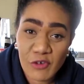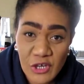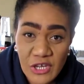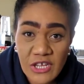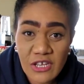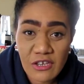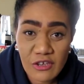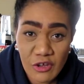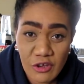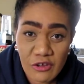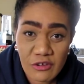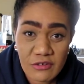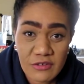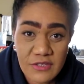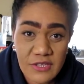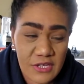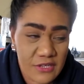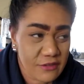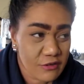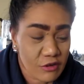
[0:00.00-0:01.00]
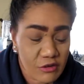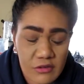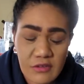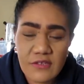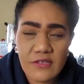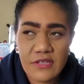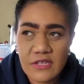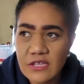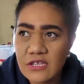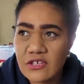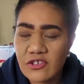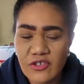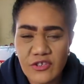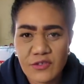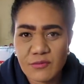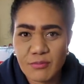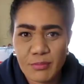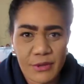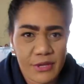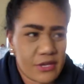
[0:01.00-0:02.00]
freaking nose has honestly
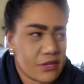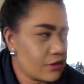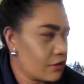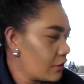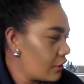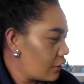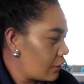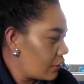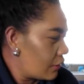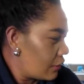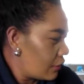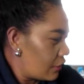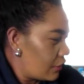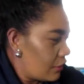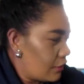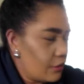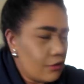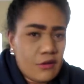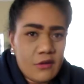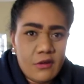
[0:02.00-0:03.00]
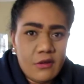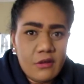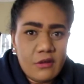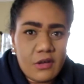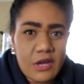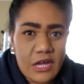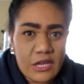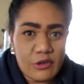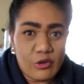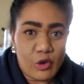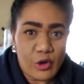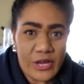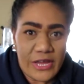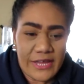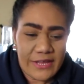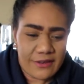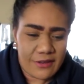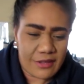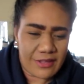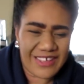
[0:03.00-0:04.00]
just been
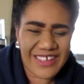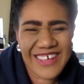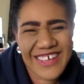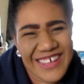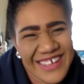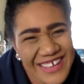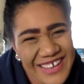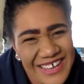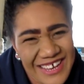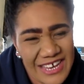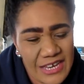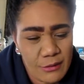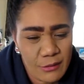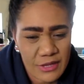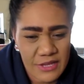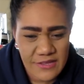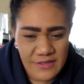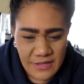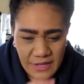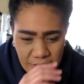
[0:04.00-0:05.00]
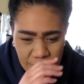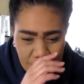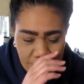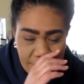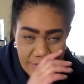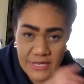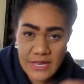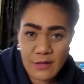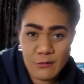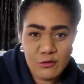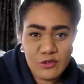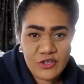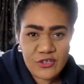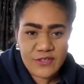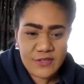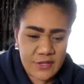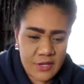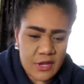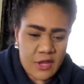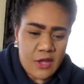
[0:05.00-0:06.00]
annoying. Anyways, um, today we
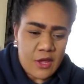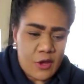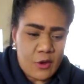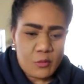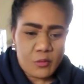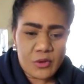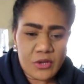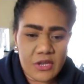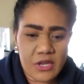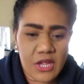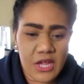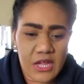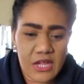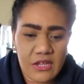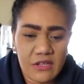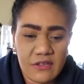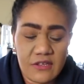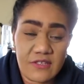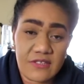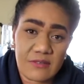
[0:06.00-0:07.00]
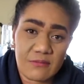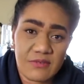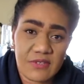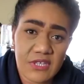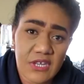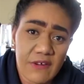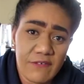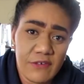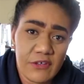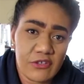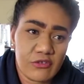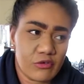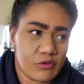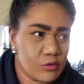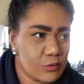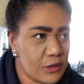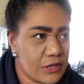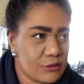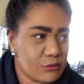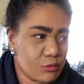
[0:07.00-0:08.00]
just went and did some stuff as
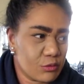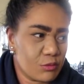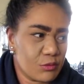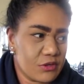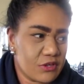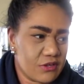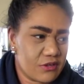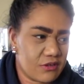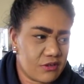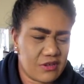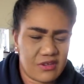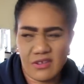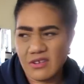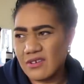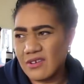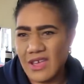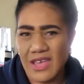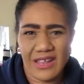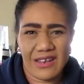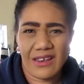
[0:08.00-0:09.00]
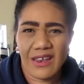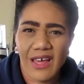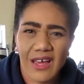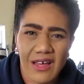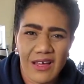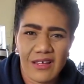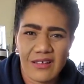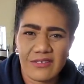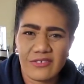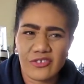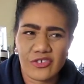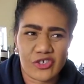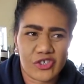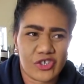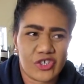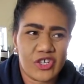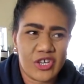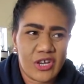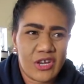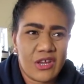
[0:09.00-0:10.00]
always. We went and had
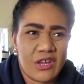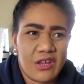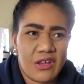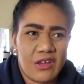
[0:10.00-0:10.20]
lunch